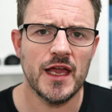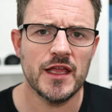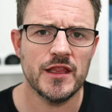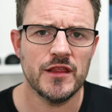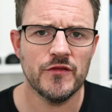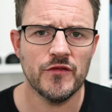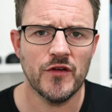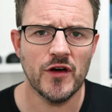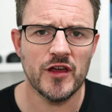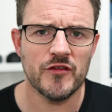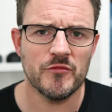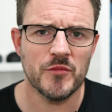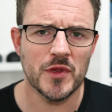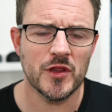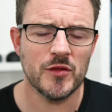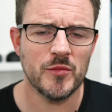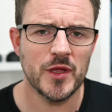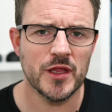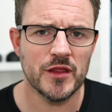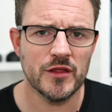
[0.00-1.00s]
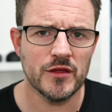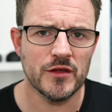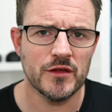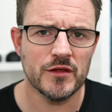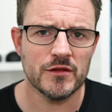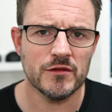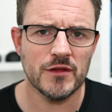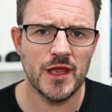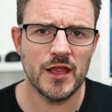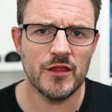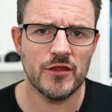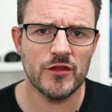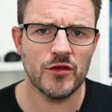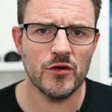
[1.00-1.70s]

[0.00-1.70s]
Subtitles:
85mm lens,